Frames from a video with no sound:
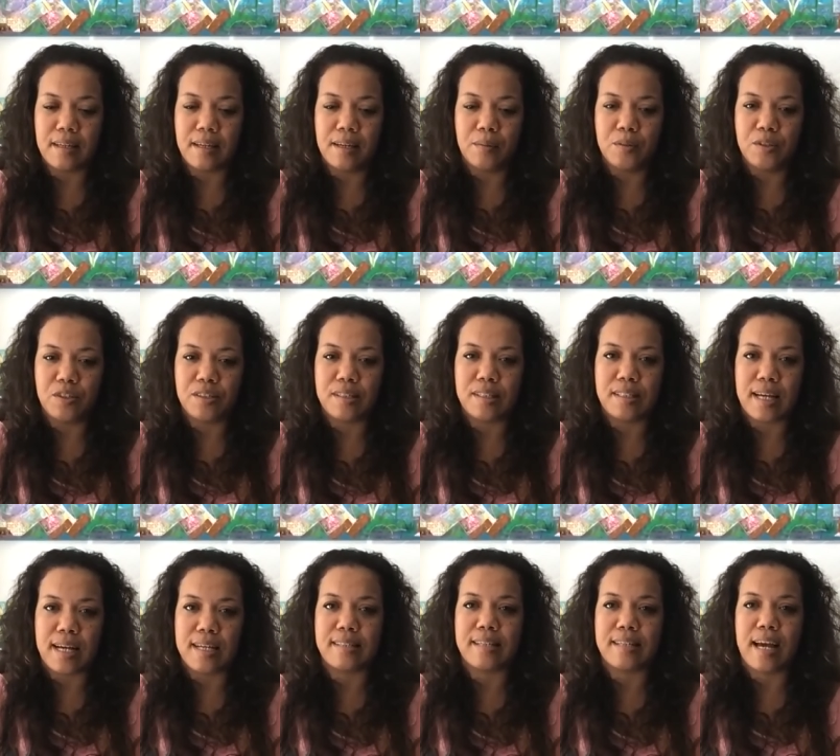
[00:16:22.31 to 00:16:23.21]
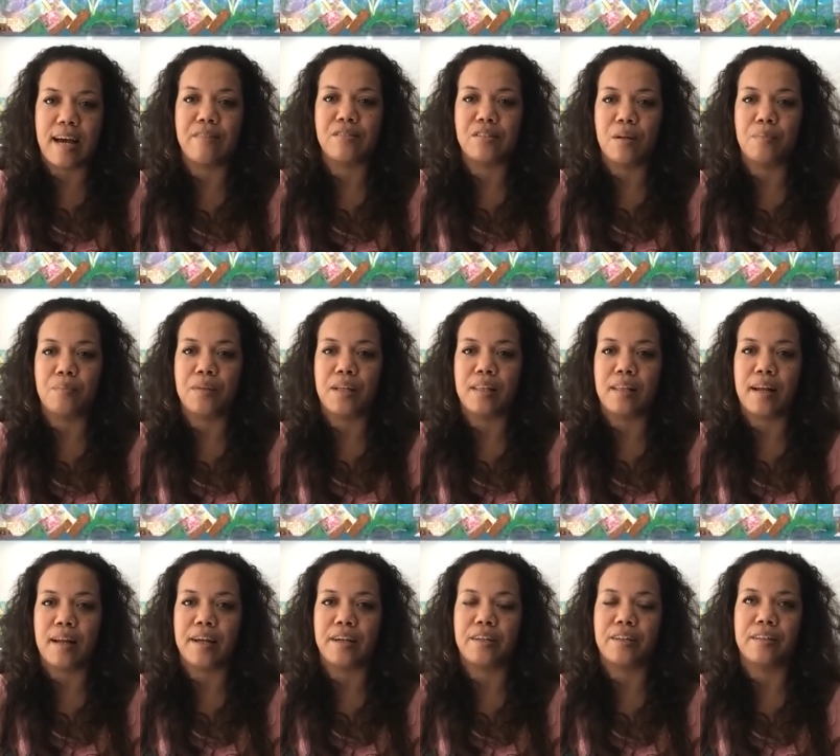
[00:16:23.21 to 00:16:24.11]
it was just nice to have something that
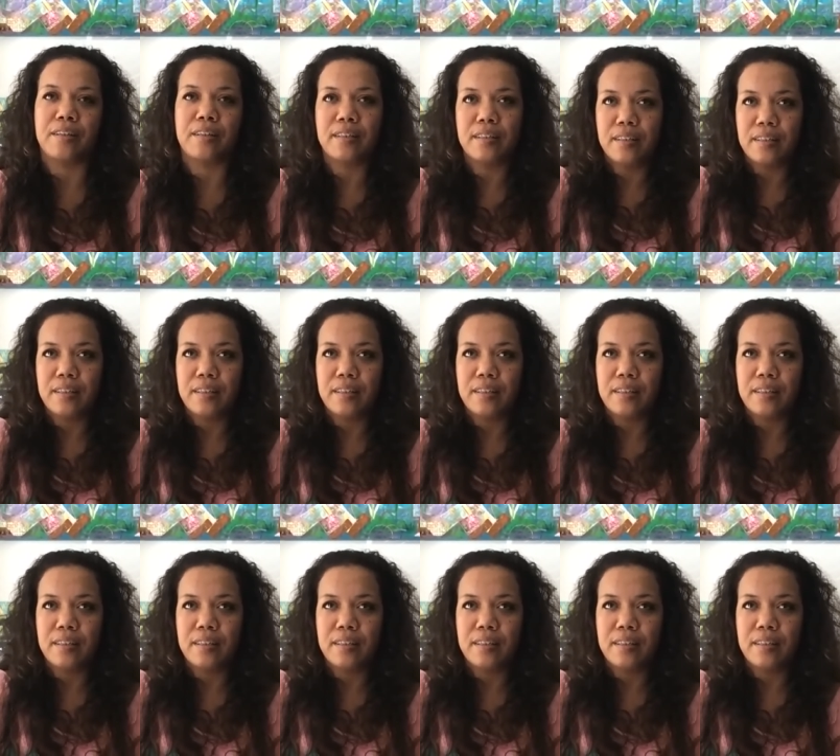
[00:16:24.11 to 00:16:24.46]
I could